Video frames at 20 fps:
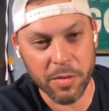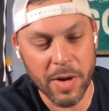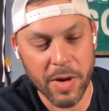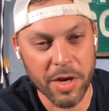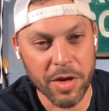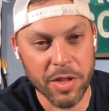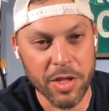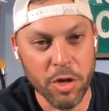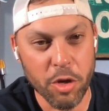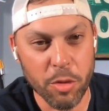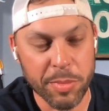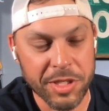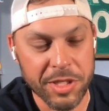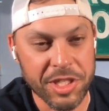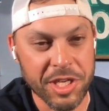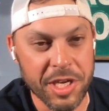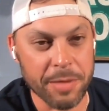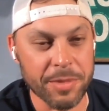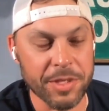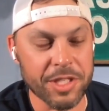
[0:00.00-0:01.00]
round of the Open
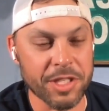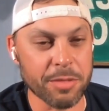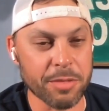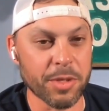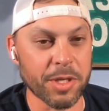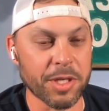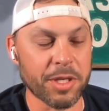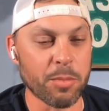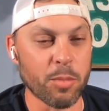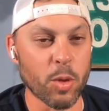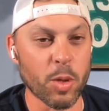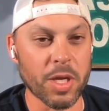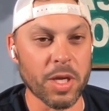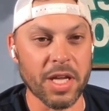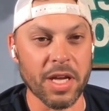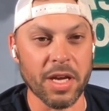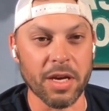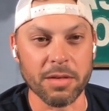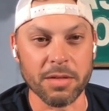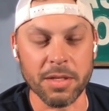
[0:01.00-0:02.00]
Championship, like your boy
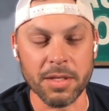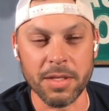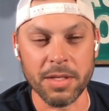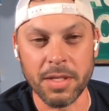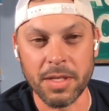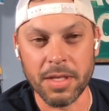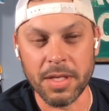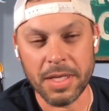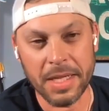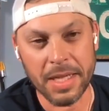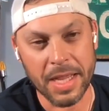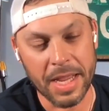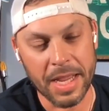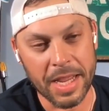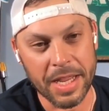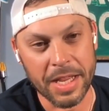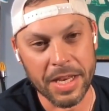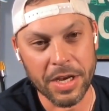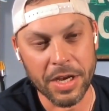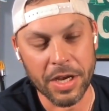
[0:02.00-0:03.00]
Calc,
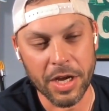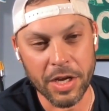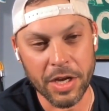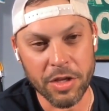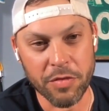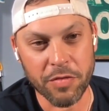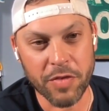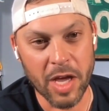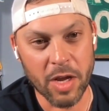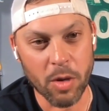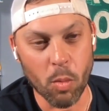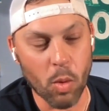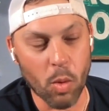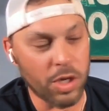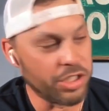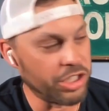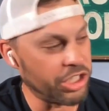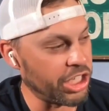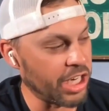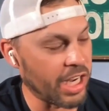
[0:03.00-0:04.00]
and uh, you've got a
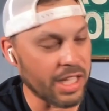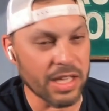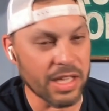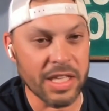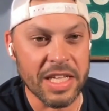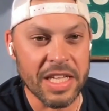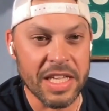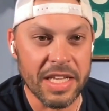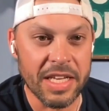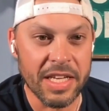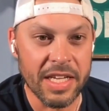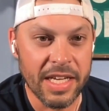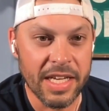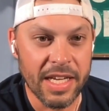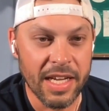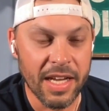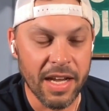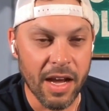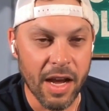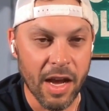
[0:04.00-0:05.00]
one shot lead.
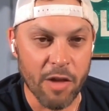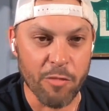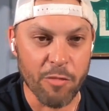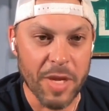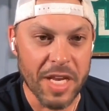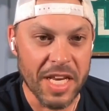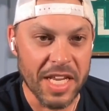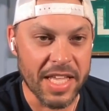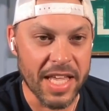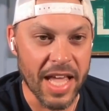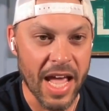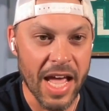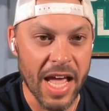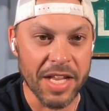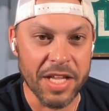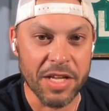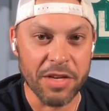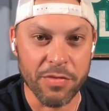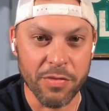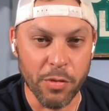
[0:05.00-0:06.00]
I've been
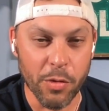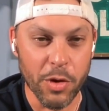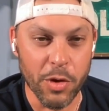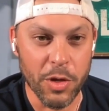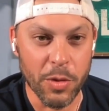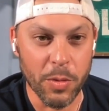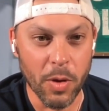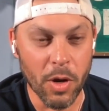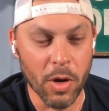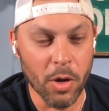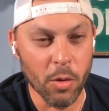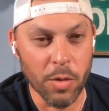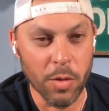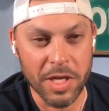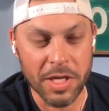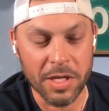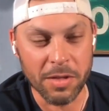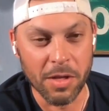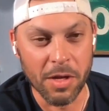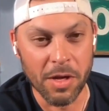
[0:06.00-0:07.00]
caddying for you all
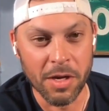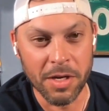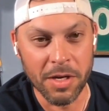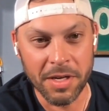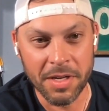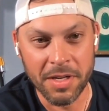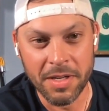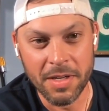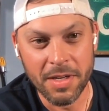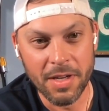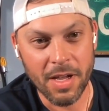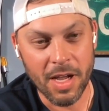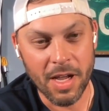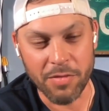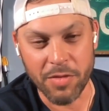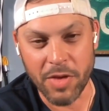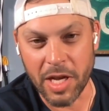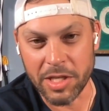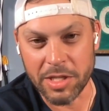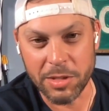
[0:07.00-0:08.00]
week long.
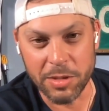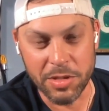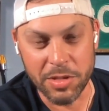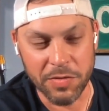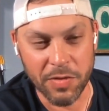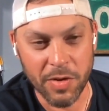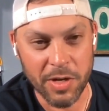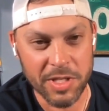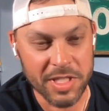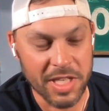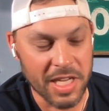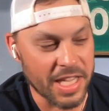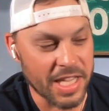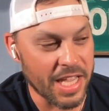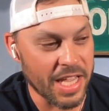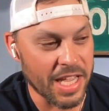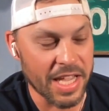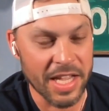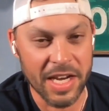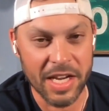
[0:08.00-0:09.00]
I've got you as far as I
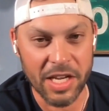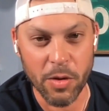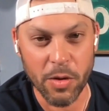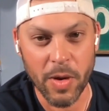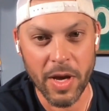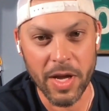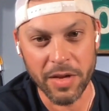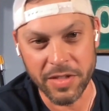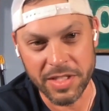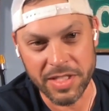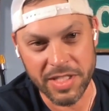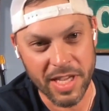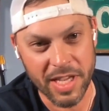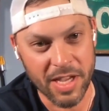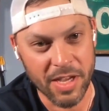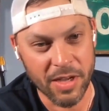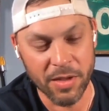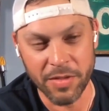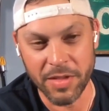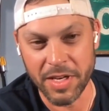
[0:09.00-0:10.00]
can. I go out on the
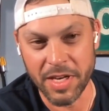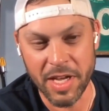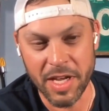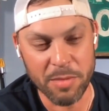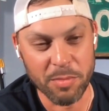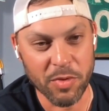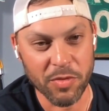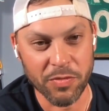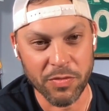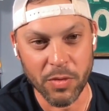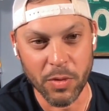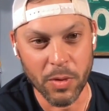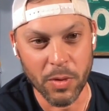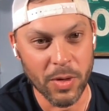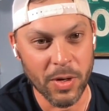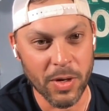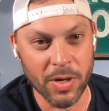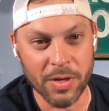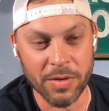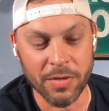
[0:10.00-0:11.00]
town the night
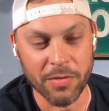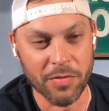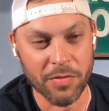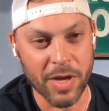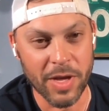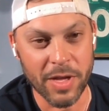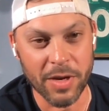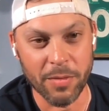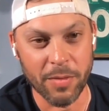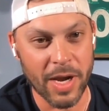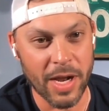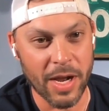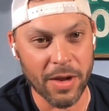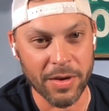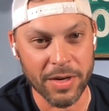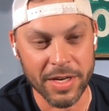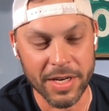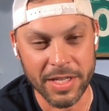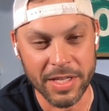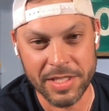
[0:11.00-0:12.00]
before the final
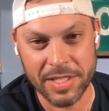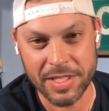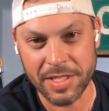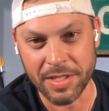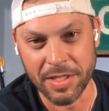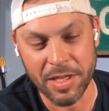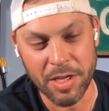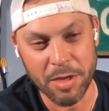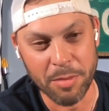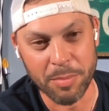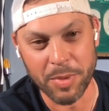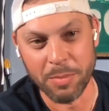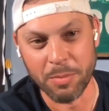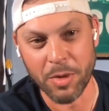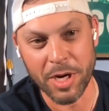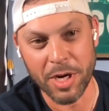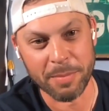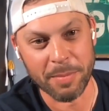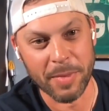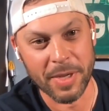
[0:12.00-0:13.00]
round and I slip
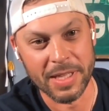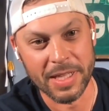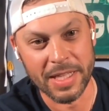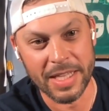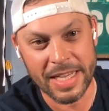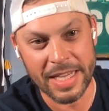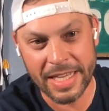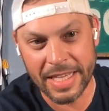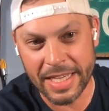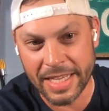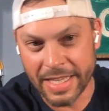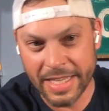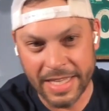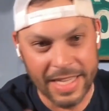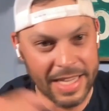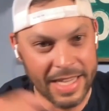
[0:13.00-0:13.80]
and break my leg.